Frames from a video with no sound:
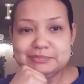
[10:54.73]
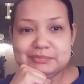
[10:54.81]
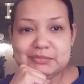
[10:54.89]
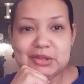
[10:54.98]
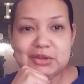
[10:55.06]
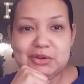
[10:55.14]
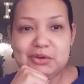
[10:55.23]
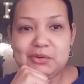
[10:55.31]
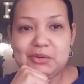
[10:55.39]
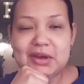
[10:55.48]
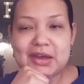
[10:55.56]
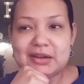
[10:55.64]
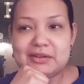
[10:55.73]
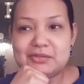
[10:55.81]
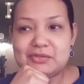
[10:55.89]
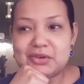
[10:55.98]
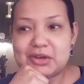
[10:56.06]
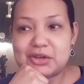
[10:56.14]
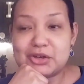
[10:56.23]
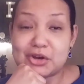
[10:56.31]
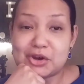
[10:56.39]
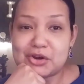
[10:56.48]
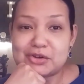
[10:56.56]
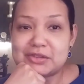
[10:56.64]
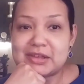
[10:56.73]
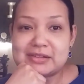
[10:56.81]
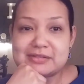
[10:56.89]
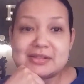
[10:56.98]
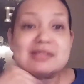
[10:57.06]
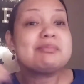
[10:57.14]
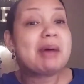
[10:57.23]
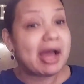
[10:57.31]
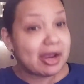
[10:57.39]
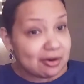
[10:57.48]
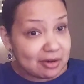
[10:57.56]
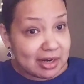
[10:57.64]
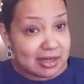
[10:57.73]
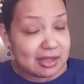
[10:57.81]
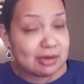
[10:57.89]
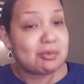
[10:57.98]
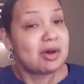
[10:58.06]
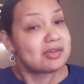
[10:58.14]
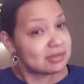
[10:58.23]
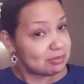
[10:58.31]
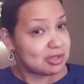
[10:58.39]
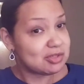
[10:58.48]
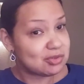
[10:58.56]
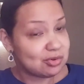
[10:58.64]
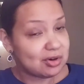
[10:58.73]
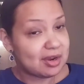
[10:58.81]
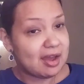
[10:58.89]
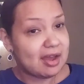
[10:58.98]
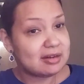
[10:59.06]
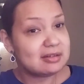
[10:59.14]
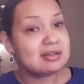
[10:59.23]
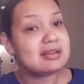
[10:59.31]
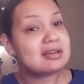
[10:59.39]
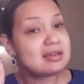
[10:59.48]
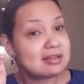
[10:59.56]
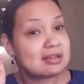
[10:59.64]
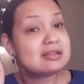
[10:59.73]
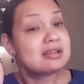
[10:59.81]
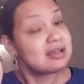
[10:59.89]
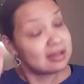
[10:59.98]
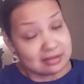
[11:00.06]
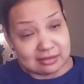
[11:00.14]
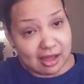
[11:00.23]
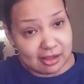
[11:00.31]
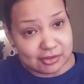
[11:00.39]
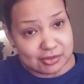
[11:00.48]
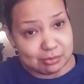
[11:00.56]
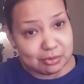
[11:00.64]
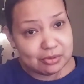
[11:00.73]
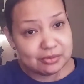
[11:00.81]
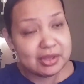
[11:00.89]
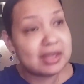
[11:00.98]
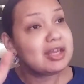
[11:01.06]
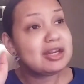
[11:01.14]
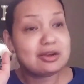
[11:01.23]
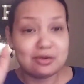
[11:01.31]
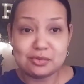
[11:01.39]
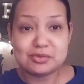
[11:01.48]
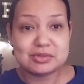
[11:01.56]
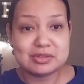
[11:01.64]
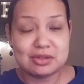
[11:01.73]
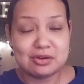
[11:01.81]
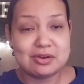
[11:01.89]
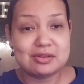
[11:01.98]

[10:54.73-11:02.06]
kind of a nerd that's aspiring. He wants to be a tour guide. He is knowledgeable, and he knows there